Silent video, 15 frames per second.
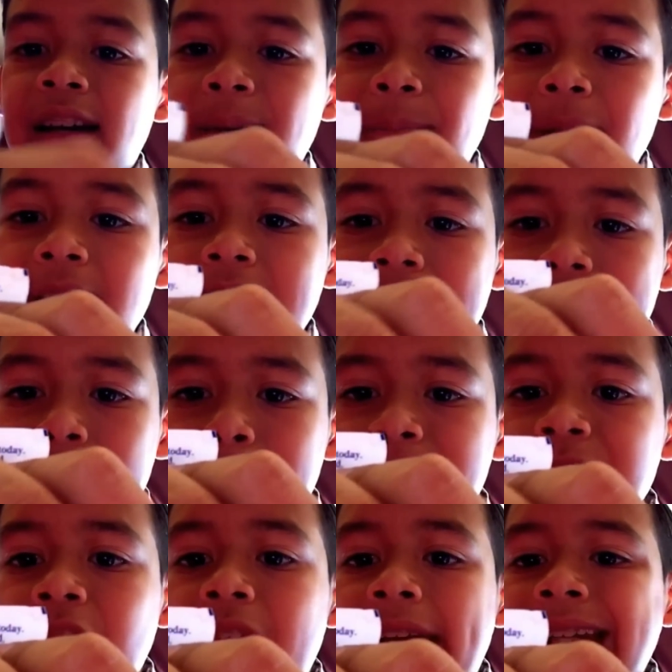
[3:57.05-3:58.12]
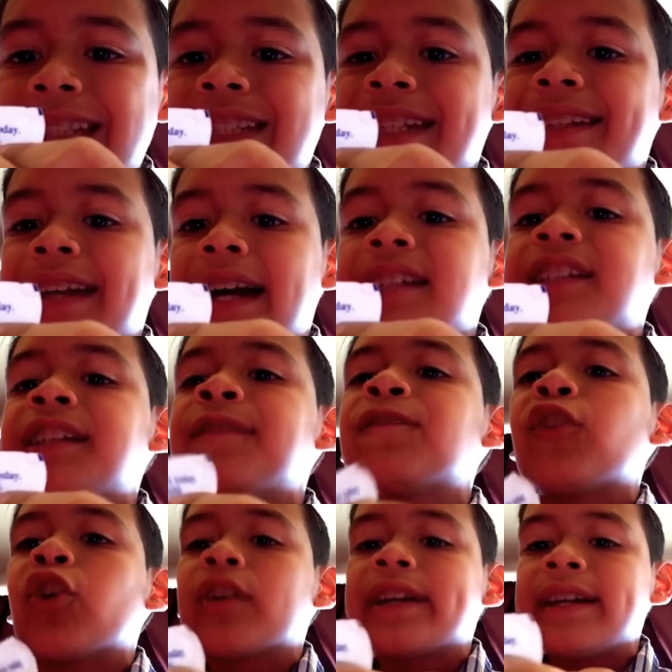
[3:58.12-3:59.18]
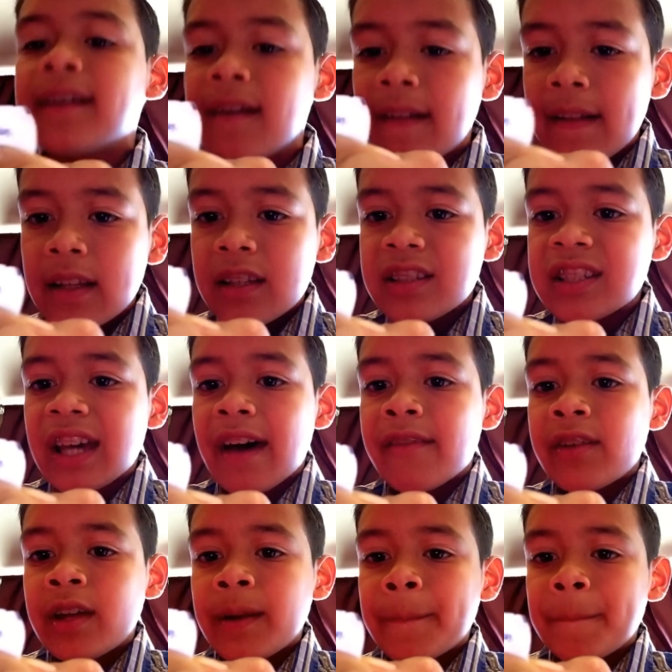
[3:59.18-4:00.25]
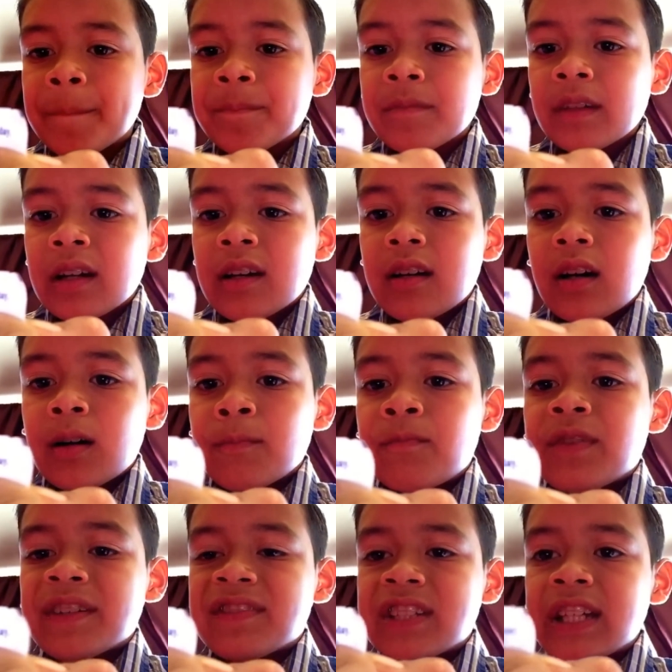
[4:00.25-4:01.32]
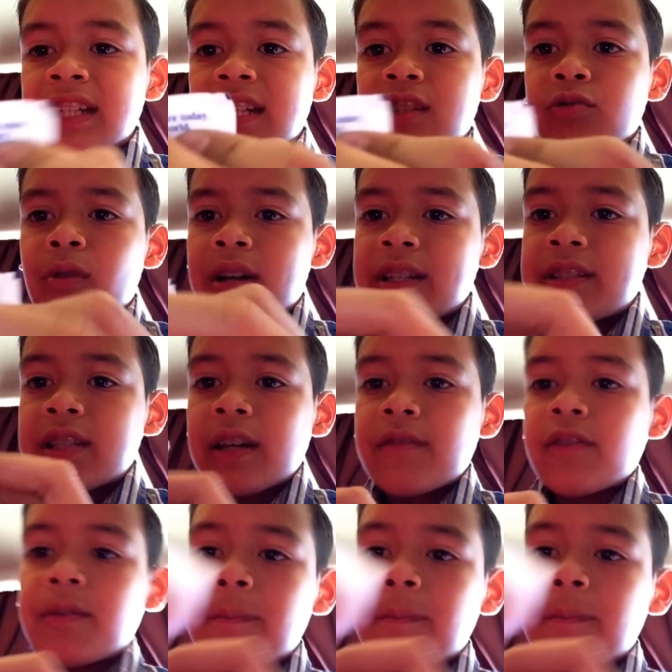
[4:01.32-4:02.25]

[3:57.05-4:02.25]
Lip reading: My lucky numbers are 18, 19, 40, 7, 15, and 27.